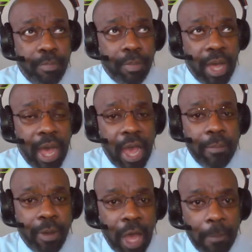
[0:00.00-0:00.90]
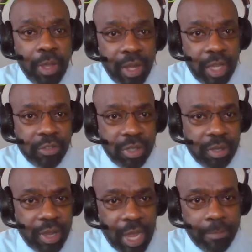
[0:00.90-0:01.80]
high
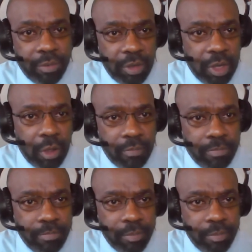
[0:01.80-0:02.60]
population type you know